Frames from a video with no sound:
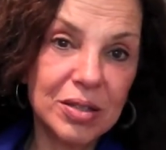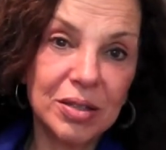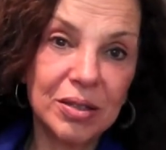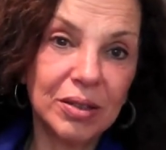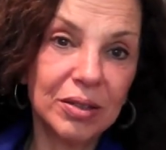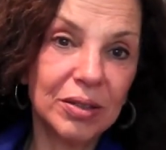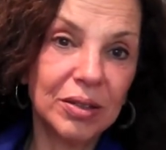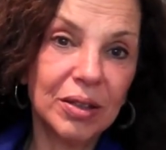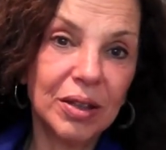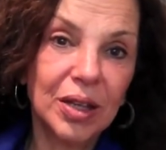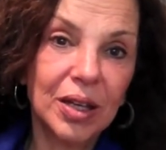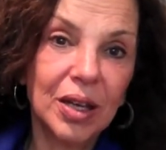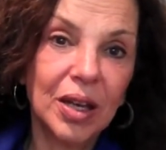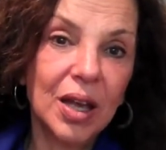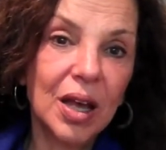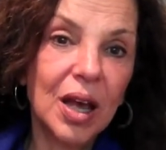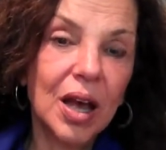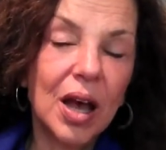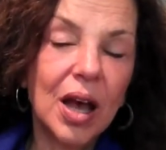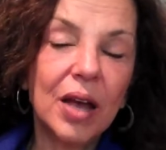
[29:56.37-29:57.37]
And
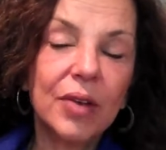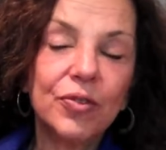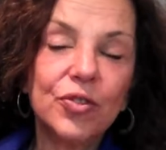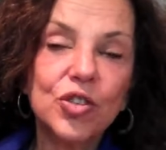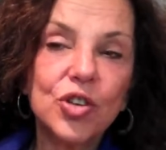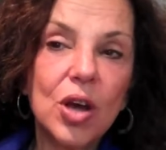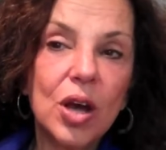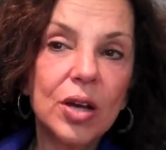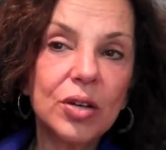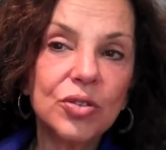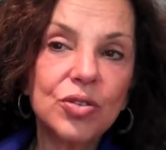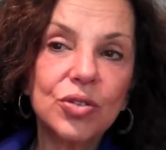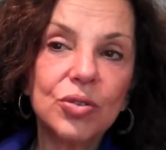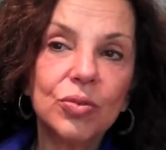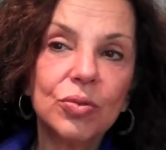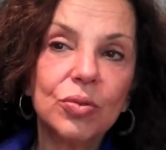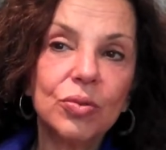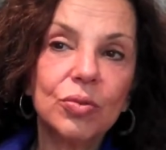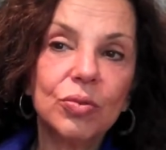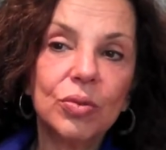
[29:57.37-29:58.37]
I've talked
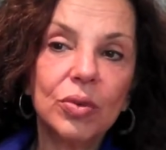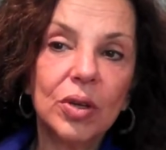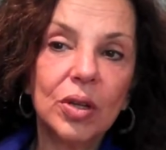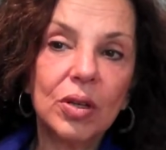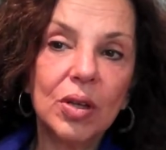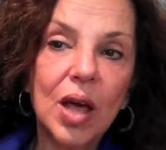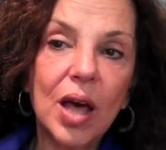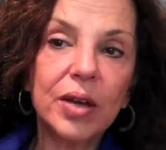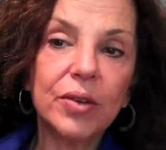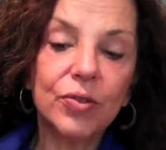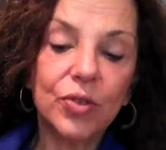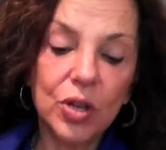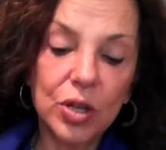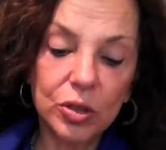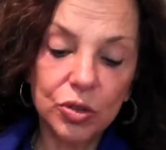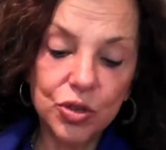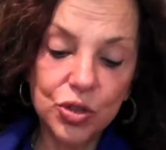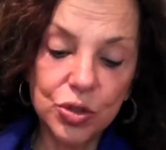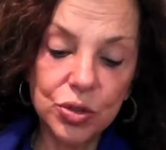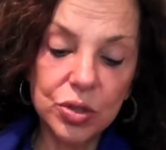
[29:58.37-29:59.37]
to a lot of
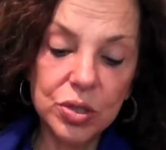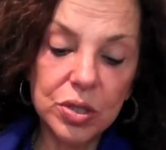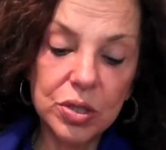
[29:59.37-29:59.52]
cultures.